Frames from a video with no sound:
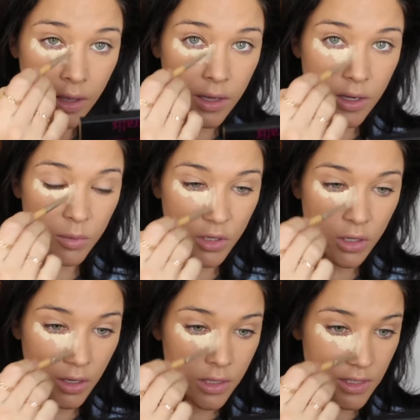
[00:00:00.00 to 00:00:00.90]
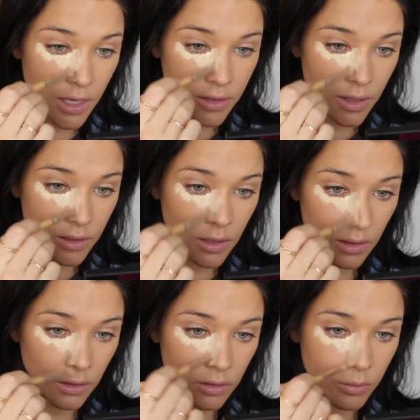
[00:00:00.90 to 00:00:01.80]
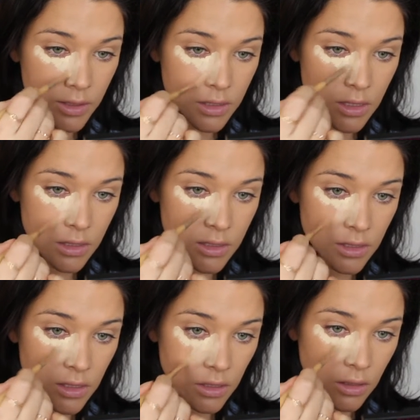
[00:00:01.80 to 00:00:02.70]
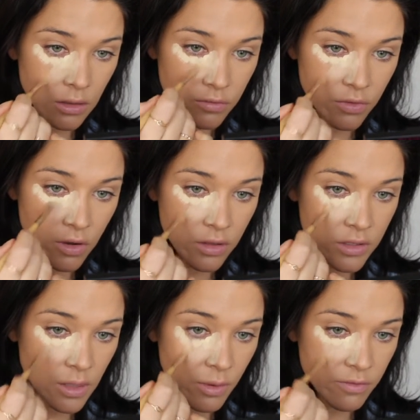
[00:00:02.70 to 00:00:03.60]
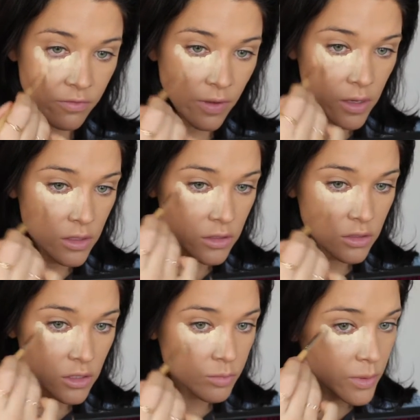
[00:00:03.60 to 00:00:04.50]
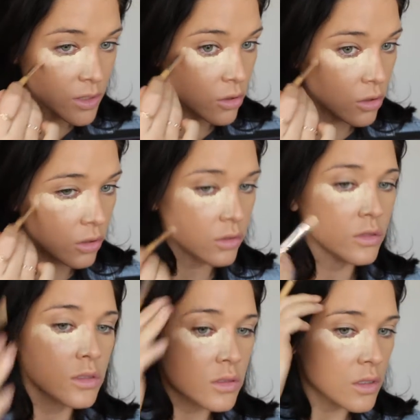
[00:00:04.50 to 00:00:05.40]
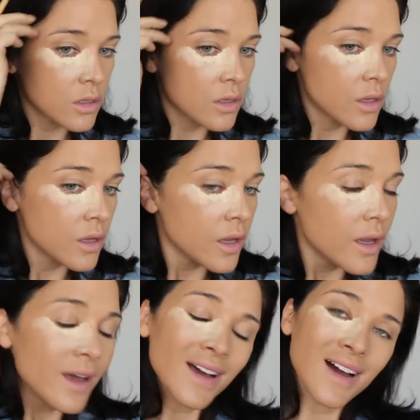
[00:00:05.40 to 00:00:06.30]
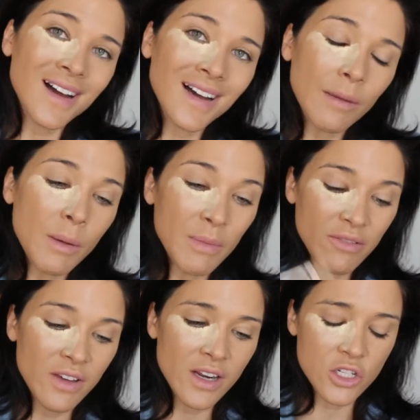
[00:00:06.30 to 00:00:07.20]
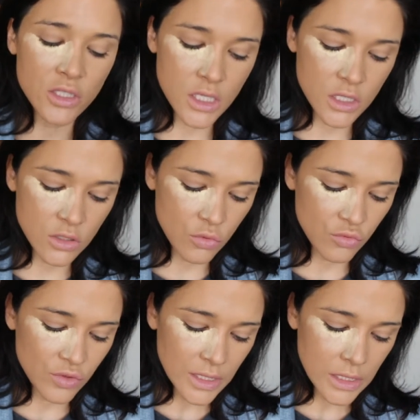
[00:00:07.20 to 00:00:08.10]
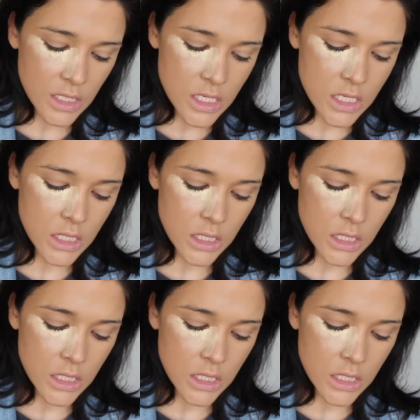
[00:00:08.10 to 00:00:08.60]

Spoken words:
And I'm going to kind of take that a little bit down, further down my face, just because my foundation is really